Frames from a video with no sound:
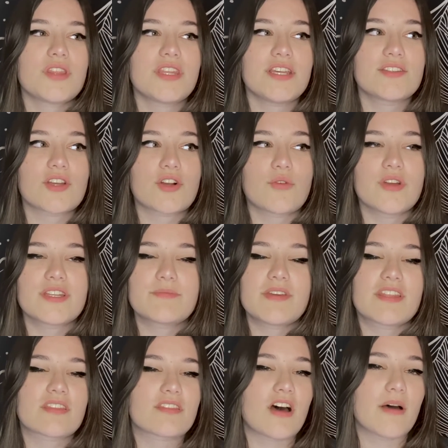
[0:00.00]
these are going to be
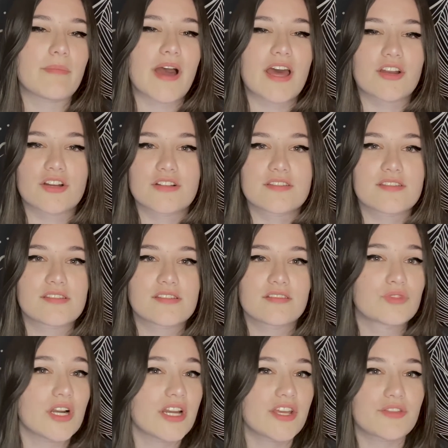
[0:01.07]
the thought patterns
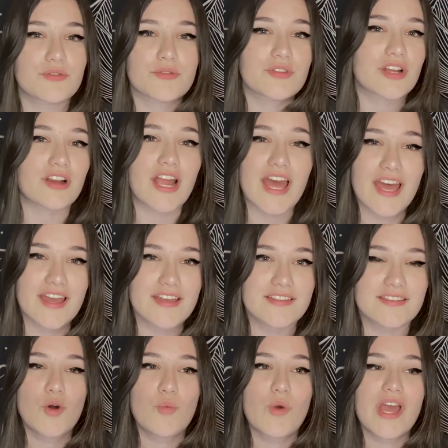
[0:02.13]
running through their
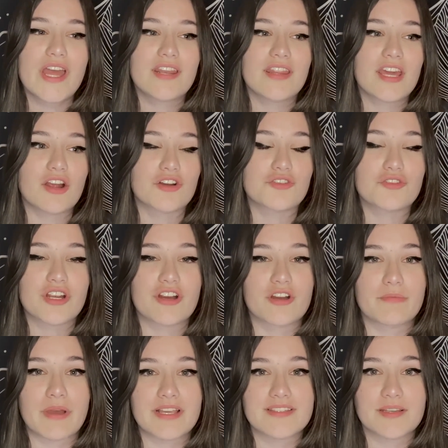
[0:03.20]
heads when they are triggered
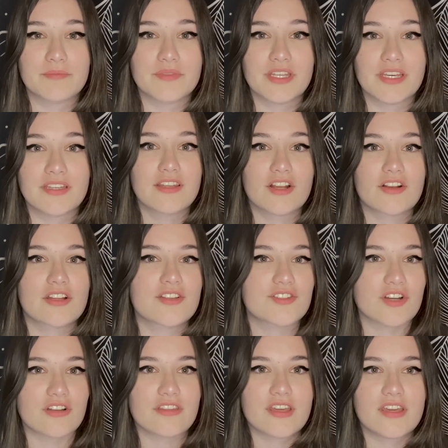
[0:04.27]
by something. They're going to
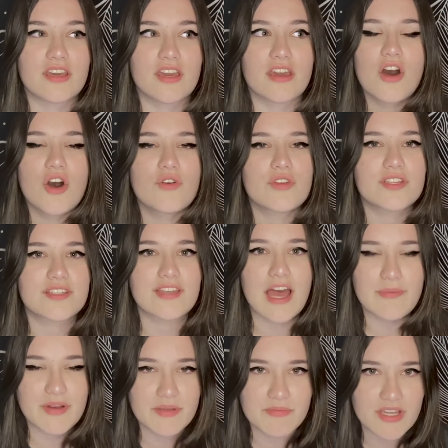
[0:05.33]
start thinking, oh, this is
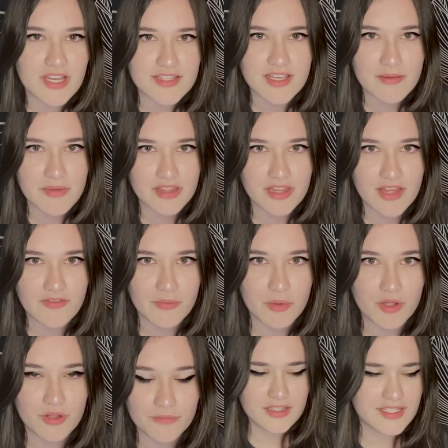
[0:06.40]
happening because I'm
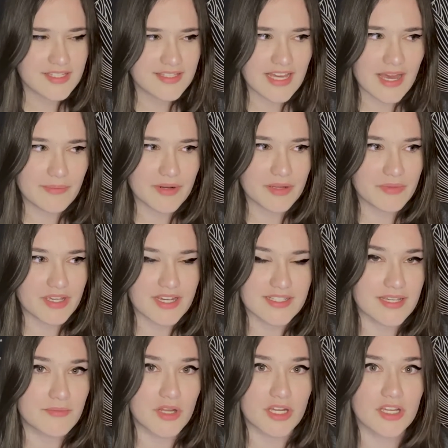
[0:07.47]
unlovable. This is happening because
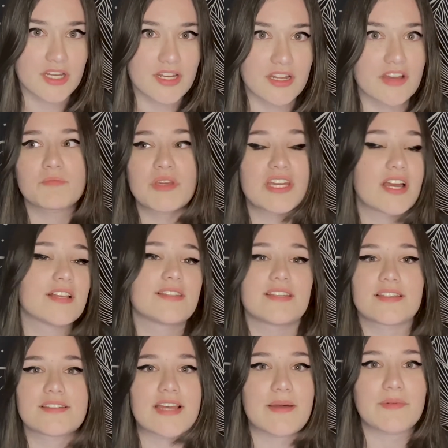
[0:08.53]
I'm not good enough. Because this
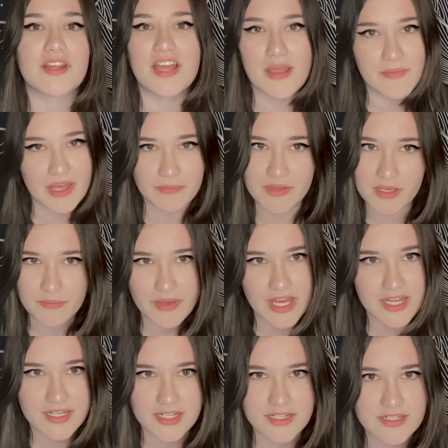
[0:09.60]
is happening, I might be
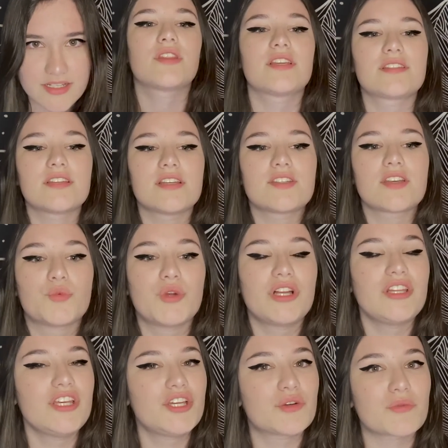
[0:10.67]
abandoned. This is
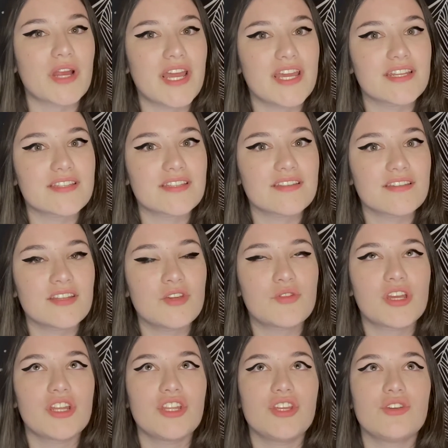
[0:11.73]
really great. You
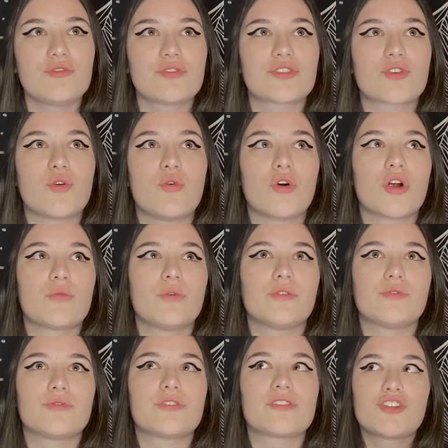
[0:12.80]
can use core
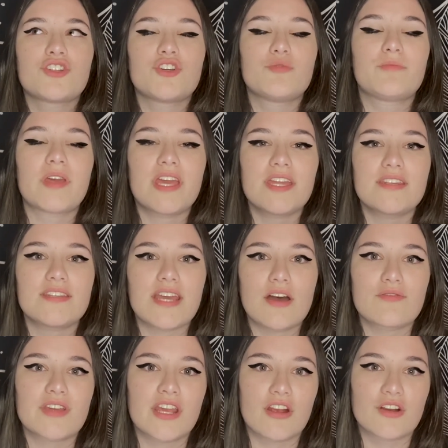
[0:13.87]
wounds to pin
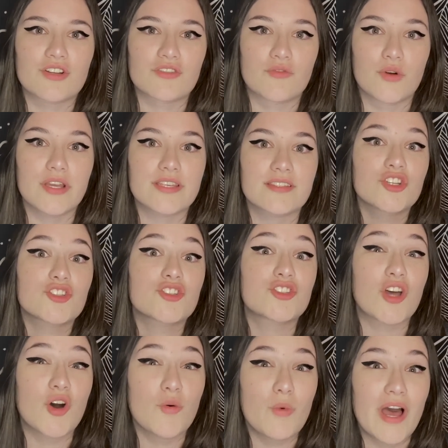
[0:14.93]
down character voice
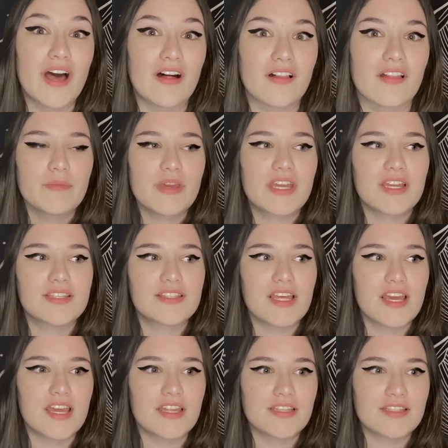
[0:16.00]
so well because
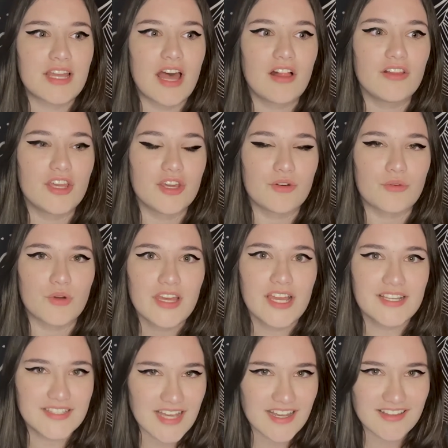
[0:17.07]
they tell you
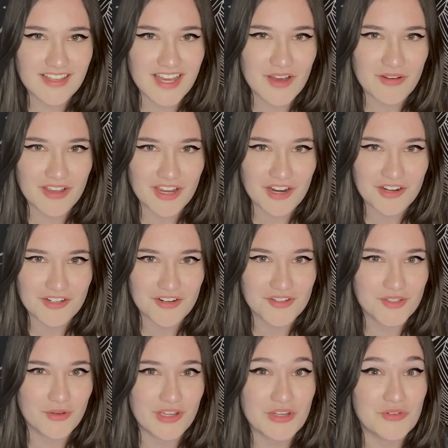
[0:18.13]
exactly how a character is
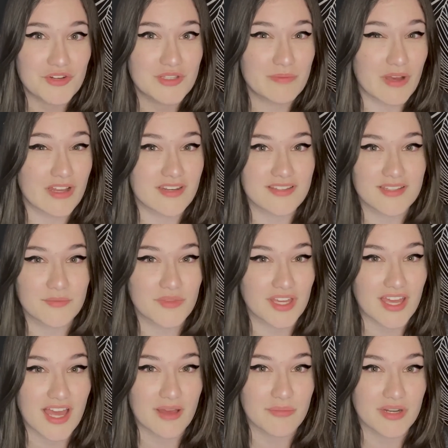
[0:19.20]
going to respond to something
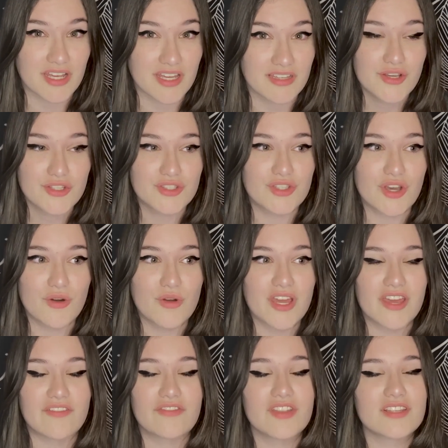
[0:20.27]
happening. So
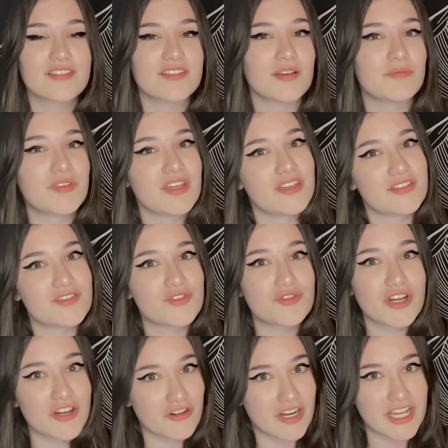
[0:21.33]
if this something is
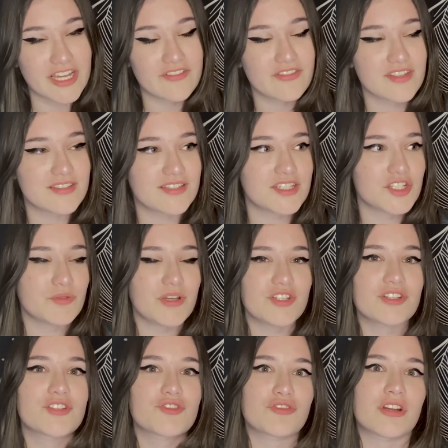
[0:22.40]
triggering, if this
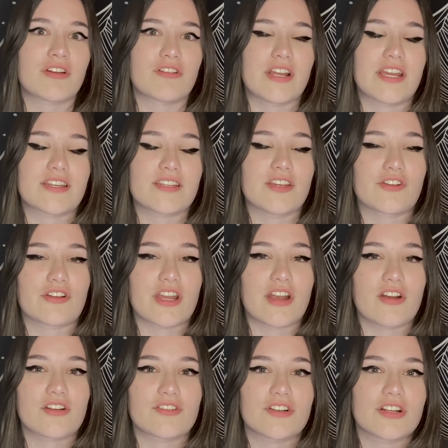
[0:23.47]
situation is triggering to your
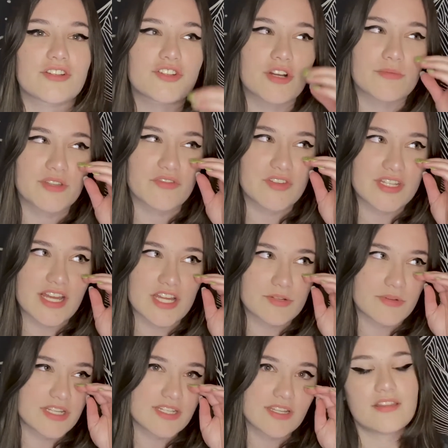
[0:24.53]
character in terms of
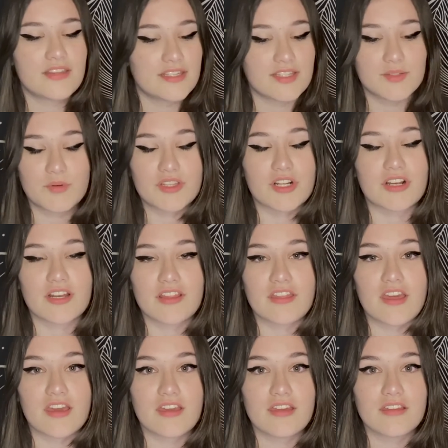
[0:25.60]
attachment, this is what they're going to
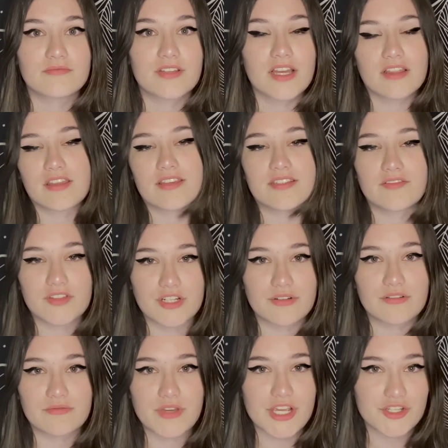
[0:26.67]
think, at least if
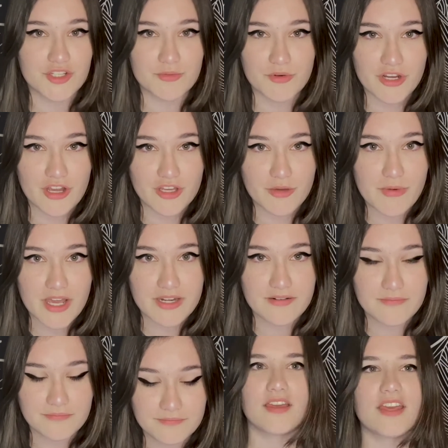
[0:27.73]
they're anxious preoccupied.
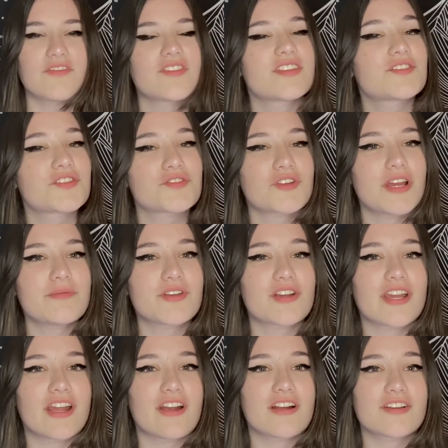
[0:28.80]
If this describes your
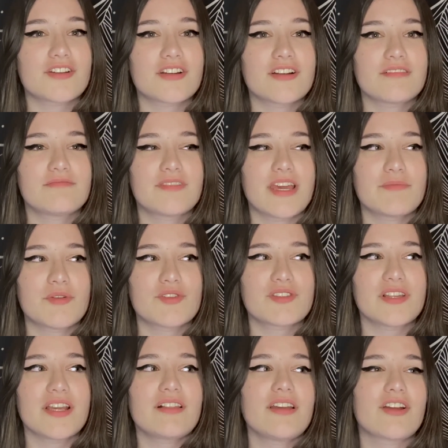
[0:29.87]
character, they most
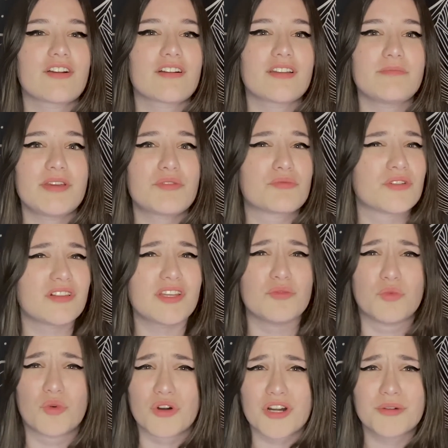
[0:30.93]
likely are going to be really
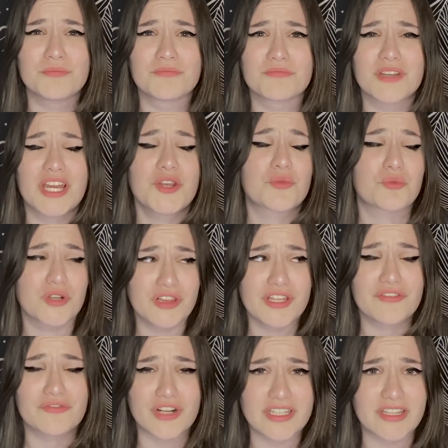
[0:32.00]
warm and really
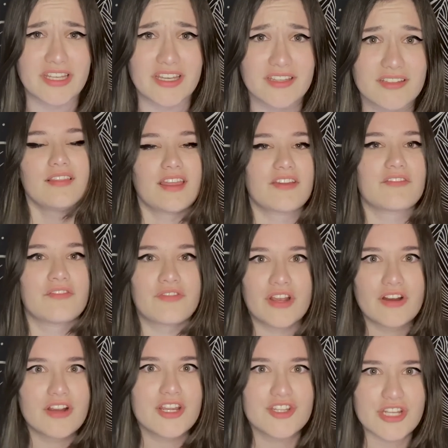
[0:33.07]
friendly, like
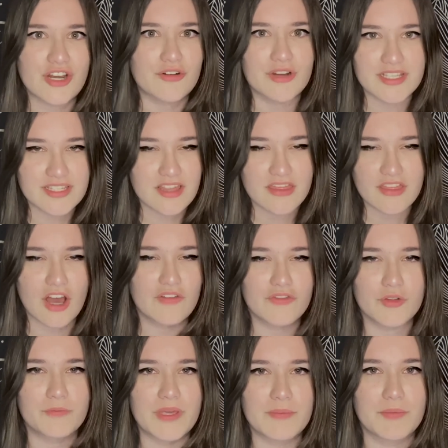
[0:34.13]
very generous and thoughtful
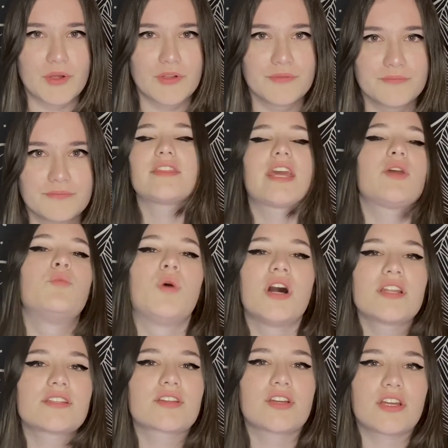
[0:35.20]
people. They
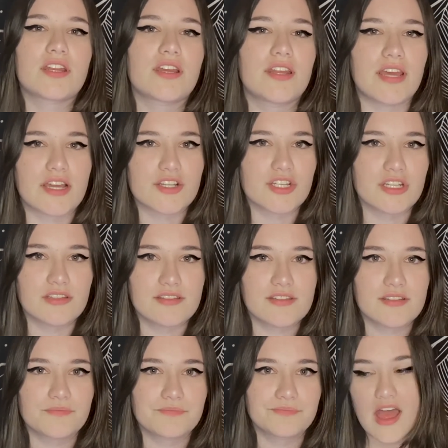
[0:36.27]
want good
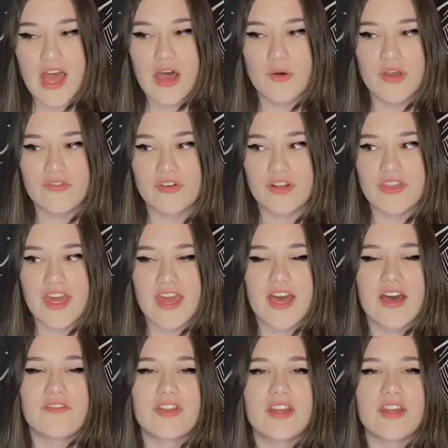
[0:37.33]
connections. However, they have an